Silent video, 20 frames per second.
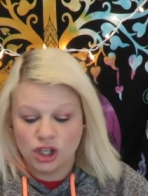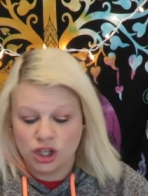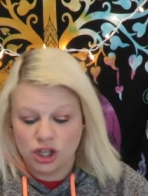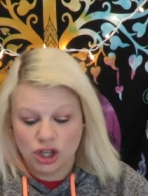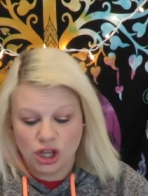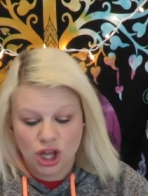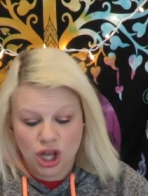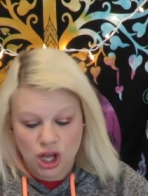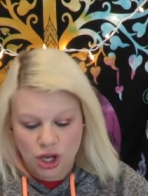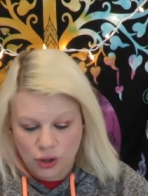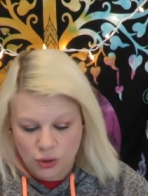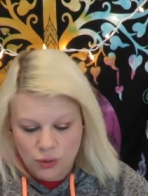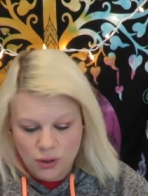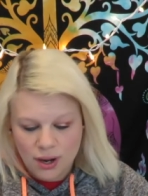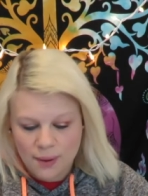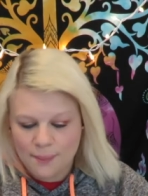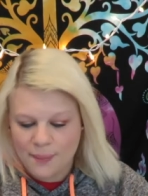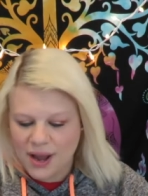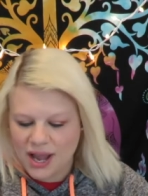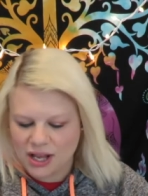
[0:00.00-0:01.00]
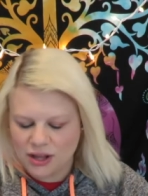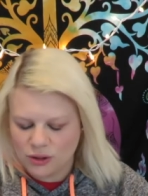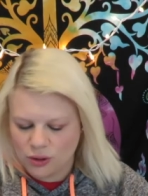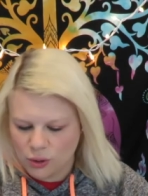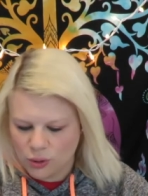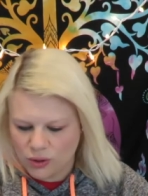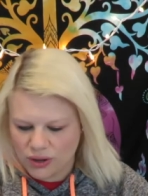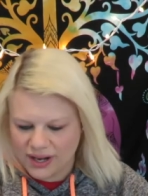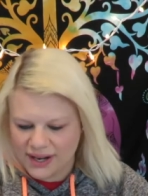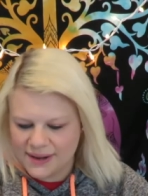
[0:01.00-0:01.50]
Glow by
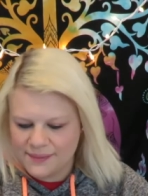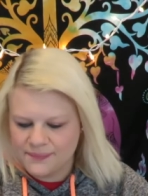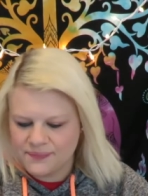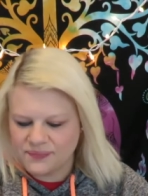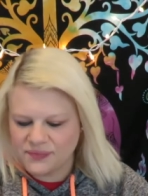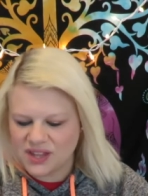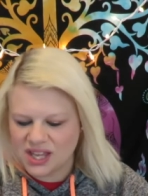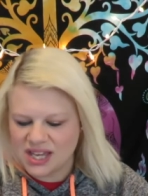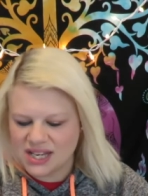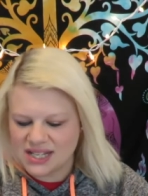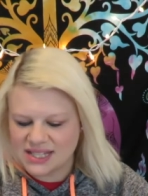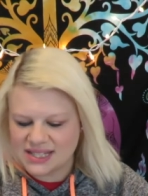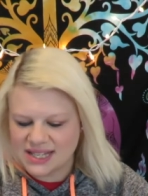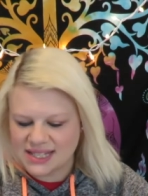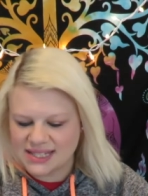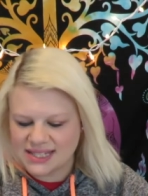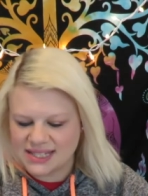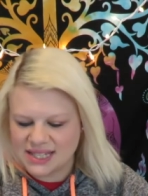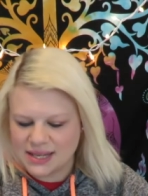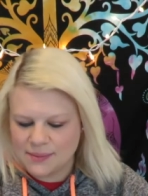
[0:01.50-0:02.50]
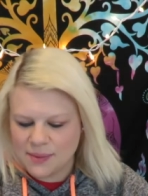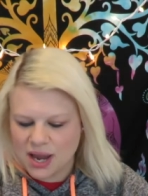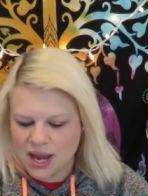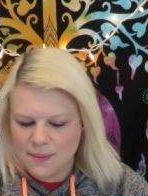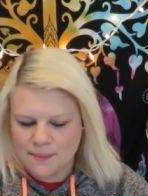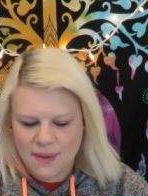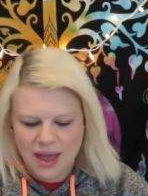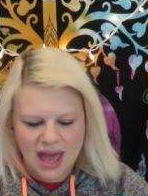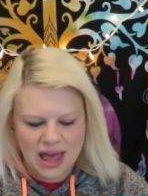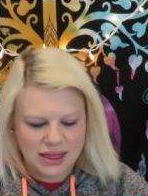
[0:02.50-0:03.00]
Glory. It is a
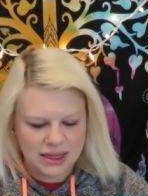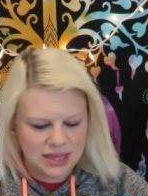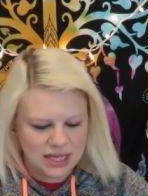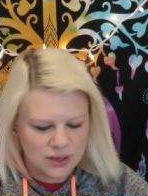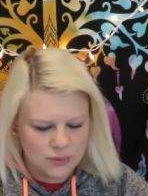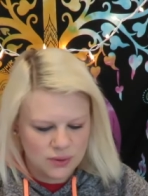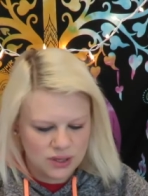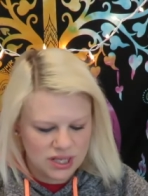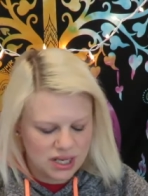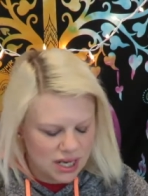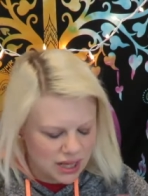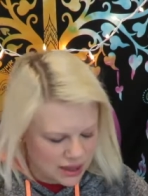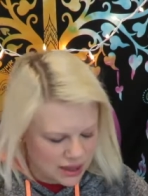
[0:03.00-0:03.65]
semi-matte liquid